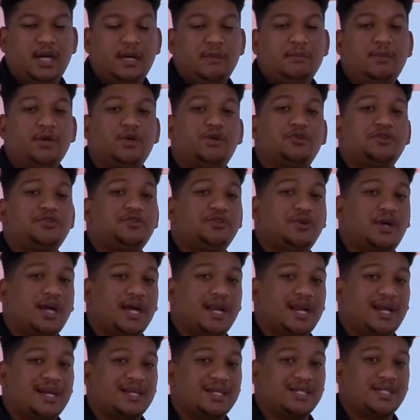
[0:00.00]
Because you
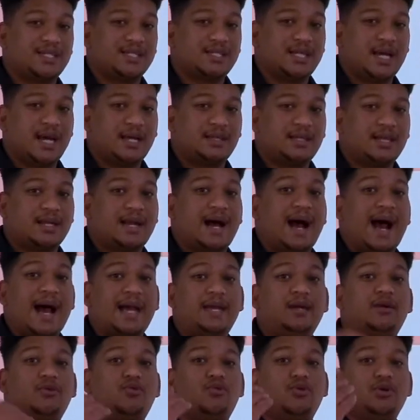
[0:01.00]
can understand that
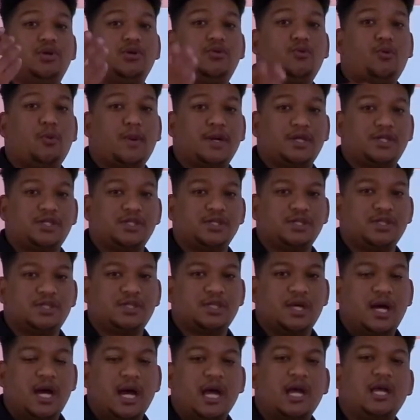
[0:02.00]
higher order
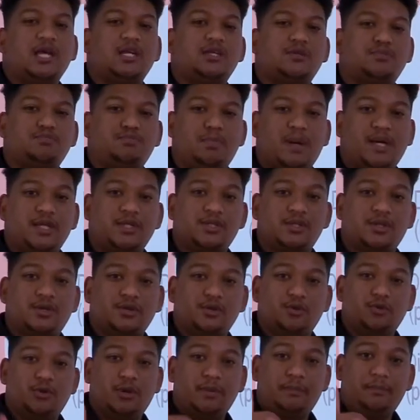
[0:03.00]
questions is based
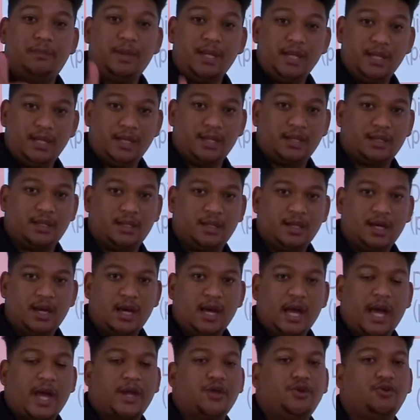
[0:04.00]
on your opinion
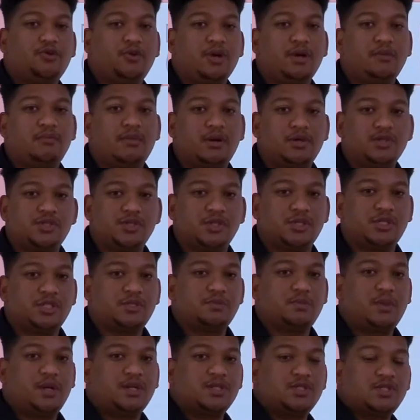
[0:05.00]
and your emotional
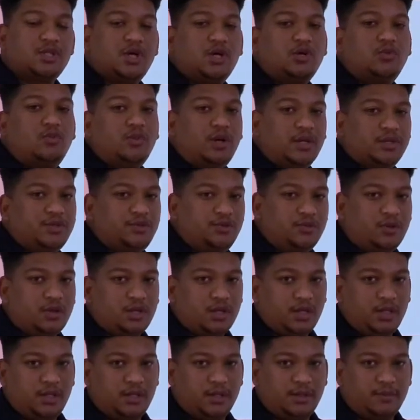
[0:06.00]
response on what you are
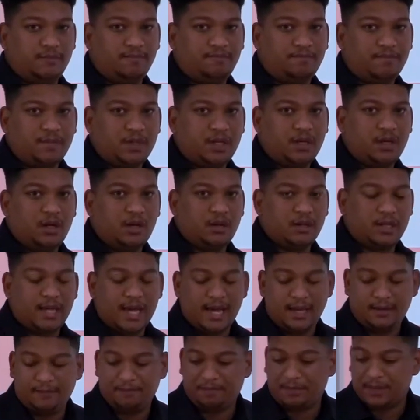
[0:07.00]
reading.
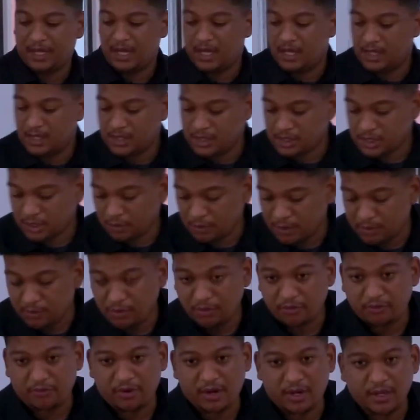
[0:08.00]
Okay, so we
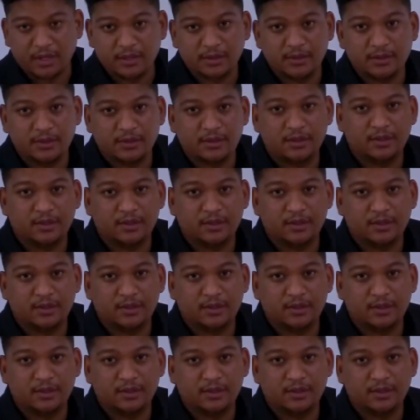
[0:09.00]
move on.